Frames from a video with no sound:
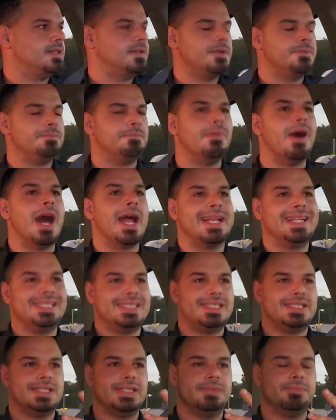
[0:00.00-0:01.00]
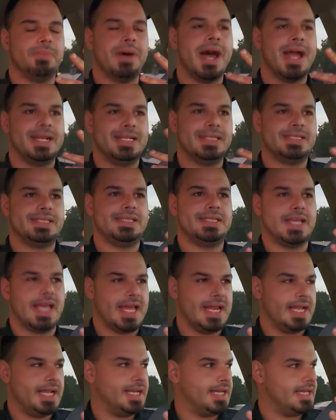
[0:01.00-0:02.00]

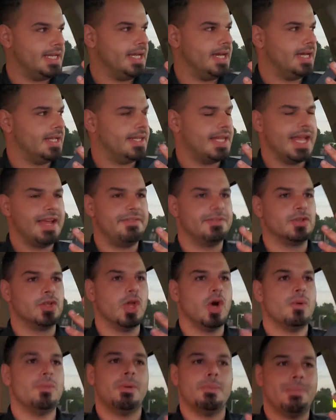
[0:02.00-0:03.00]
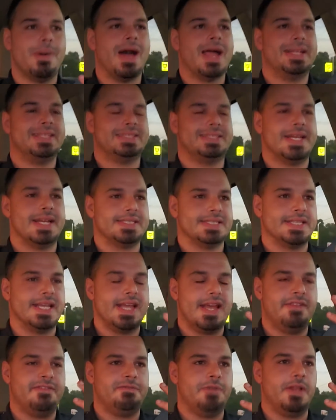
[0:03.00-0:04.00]
mindset They have global mindsets.
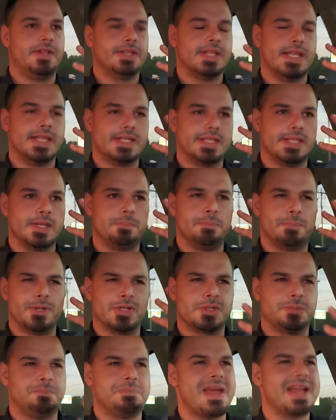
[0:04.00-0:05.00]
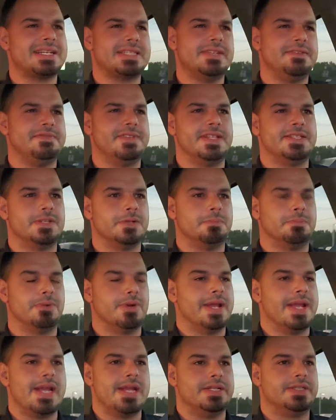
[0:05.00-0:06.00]
They have the perspective that they're
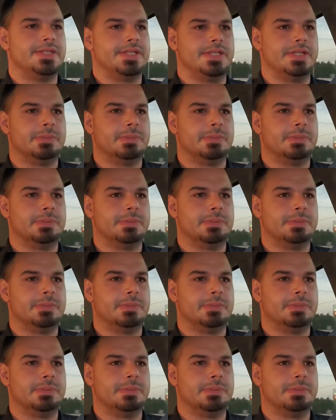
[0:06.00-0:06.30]
bringing to their